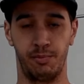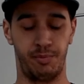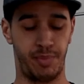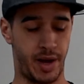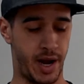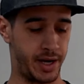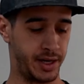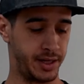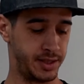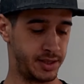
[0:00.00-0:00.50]

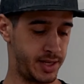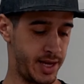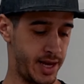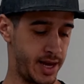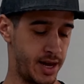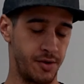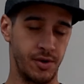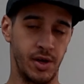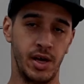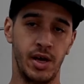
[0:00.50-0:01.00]
bindings
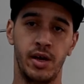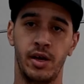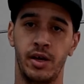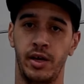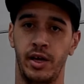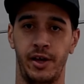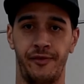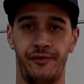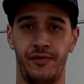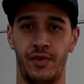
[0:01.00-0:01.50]
down,
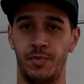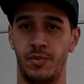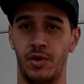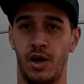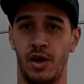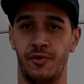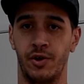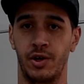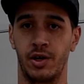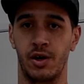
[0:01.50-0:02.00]
it flipped
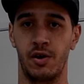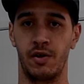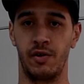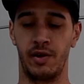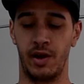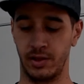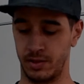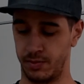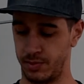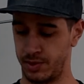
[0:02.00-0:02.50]
over going
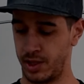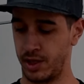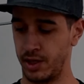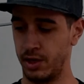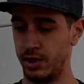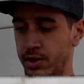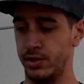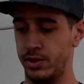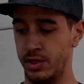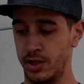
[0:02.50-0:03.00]
around some
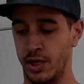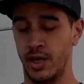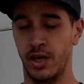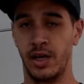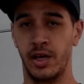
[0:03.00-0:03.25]
turns,